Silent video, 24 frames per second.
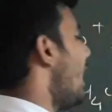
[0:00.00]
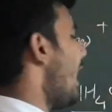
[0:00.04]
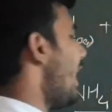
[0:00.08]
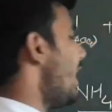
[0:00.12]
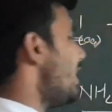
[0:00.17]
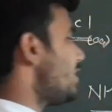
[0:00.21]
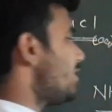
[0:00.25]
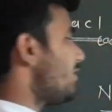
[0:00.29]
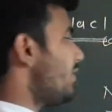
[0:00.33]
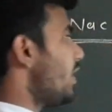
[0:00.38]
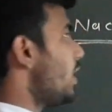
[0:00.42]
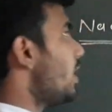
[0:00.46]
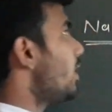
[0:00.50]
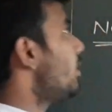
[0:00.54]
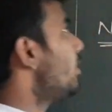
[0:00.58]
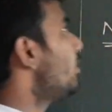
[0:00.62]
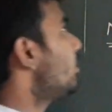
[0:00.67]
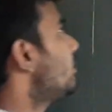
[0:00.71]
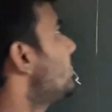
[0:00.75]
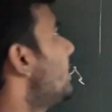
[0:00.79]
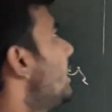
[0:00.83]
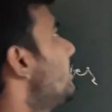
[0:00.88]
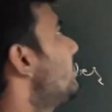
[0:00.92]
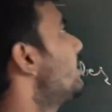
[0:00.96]
as we all
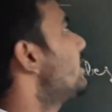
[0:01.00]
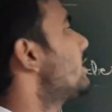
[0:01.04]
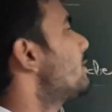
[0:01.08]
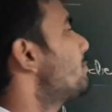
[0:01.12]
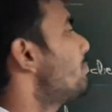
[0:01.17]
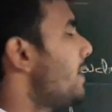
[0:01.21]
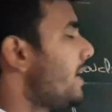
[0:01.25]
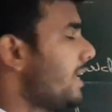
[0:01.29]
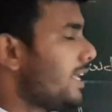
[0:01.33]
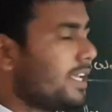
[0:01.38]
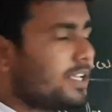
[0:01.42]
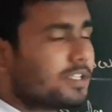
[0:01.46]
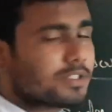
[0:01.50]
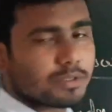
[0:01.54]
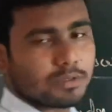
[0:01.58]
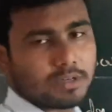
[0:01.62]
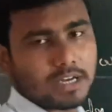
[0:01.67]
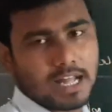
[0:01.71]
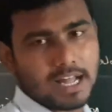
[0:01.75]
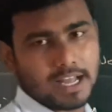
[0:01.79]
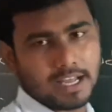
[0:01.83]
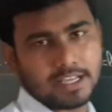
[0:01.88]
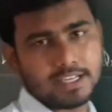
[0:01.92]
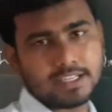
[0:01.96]
know that this baking
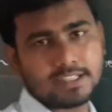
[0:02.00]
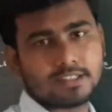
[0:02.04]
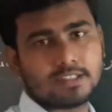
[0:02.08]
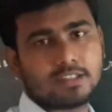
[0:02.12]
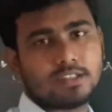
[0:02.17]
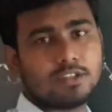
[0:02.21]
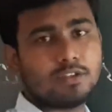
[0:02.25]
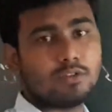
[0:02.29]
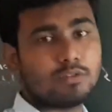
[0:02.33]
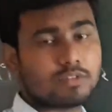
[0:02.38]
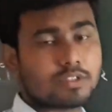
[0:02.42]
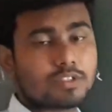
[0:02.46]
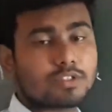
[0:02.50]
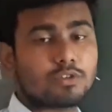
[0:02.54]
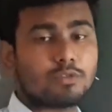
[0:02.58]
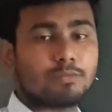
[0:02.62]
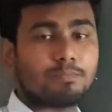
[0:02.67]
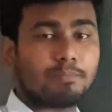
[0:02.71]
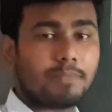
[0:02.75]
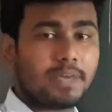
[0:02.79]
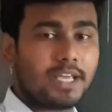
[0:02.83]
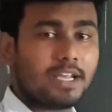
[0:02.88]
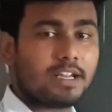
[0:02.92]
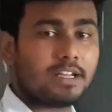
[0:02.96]
soda is used to
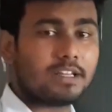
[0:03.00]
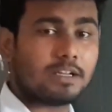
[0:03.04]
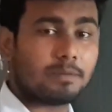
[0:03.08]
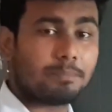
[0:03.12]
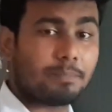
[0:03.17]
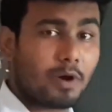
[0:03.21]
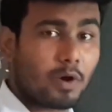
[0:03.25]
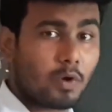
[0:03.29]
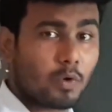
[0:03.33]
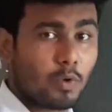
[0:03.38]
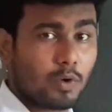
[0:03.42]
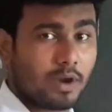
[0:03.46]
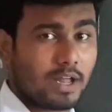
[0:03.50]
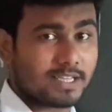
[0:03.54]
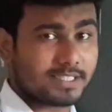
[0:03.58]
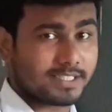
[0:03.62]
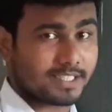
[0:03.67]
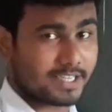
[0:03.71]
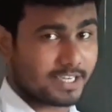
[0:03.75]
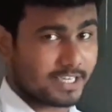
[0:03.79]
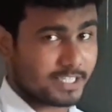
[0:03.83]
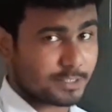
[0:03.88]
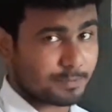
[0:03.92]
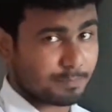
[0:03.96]
make the
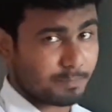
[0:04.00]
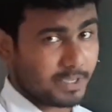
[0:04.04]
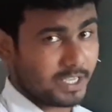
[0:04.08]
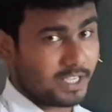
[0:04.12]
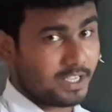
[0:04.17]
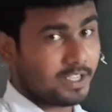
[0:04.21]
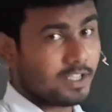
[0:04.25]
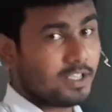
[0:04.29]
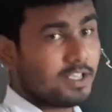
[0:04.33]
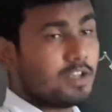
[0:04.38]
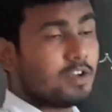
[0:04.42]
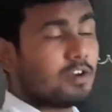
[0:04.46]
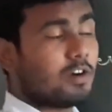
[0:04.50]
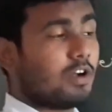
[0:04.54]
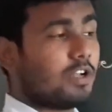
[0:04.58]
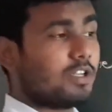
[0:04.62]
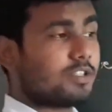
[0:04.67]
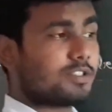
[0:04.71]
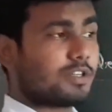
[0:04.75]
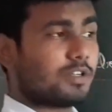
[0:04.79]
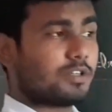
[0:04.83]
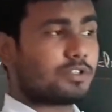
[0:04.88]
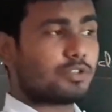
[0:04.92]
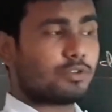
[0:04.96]
pakoras crispy,
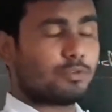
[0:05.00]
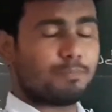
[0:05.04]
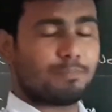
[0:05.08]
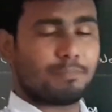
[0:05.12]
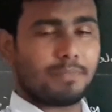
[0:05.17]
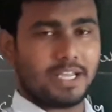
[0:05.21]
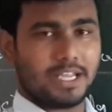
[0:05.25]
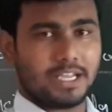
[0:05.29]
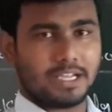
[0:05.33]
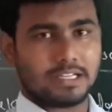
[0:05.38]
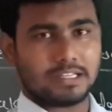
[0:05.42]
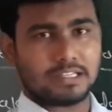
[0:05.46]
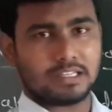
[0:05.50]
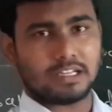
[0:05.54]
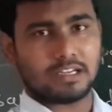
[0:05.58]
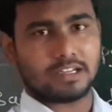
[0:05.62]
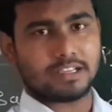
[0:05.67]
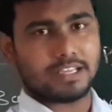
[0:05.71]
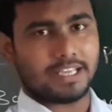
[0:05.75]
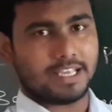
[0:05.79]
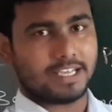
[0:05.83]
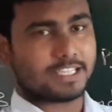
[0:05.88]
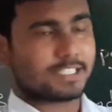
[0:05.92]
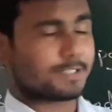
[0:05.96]
also to make
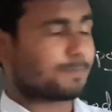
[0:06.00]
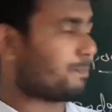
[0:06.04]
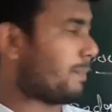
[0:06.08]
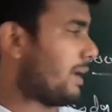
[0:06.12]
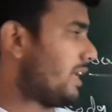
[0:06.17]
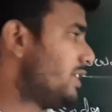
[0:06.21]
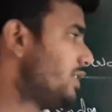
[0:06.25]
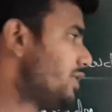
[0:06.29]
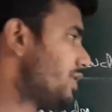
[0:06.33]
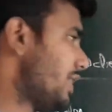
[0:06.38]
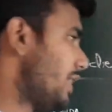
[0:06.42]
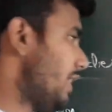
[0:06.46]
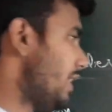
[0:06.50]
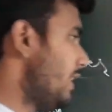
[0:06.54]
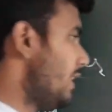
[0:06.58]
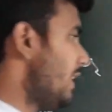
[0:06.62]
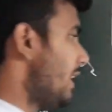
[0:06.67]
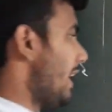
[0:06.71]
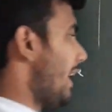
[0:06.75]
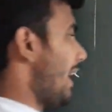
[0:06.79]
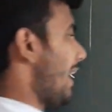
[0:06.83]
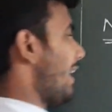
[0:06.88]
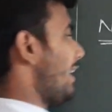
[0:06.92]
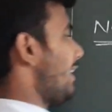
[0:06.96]
the cake spongy,
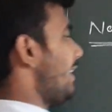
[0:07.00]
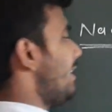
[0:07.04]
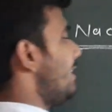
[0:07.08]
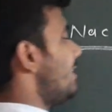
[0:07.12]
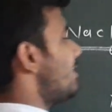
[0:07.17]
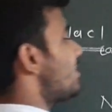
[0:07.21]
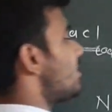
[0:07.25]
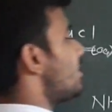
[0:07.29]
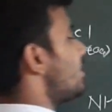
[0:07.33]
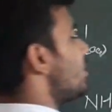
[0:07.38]
and it's